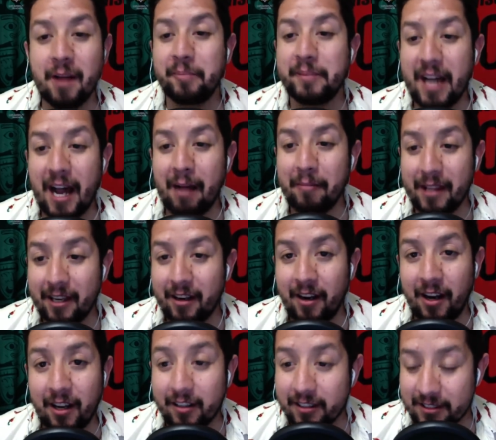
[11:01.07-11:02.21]
up, Tom, get
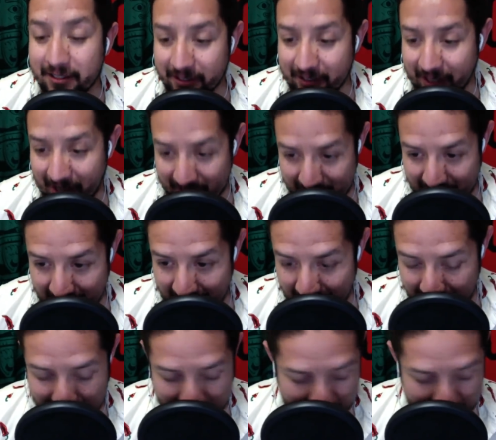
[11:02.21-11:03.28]
on," because I can't stand